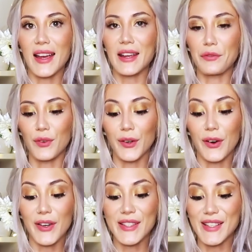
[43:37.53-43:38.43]
in
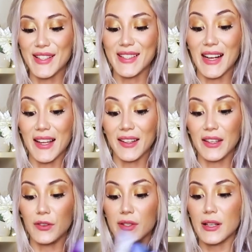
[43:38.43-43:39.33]
regards to
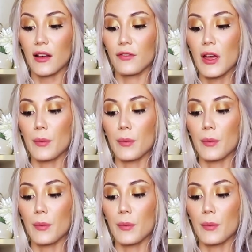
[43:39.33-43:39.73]
styling yourself,